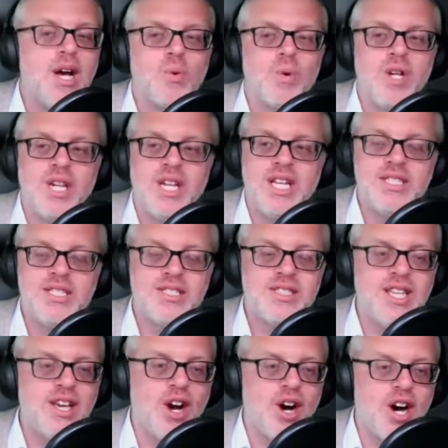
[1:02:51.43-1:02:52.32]
release
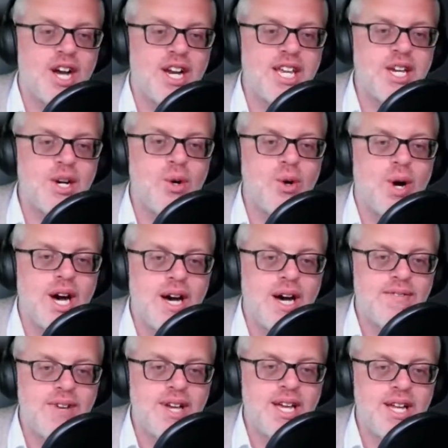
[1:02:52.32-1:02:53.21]
the audio
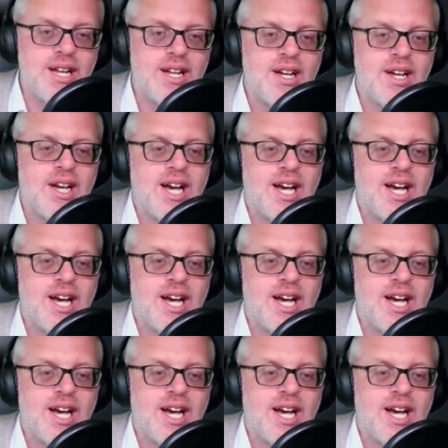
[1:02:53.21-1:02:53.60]
of it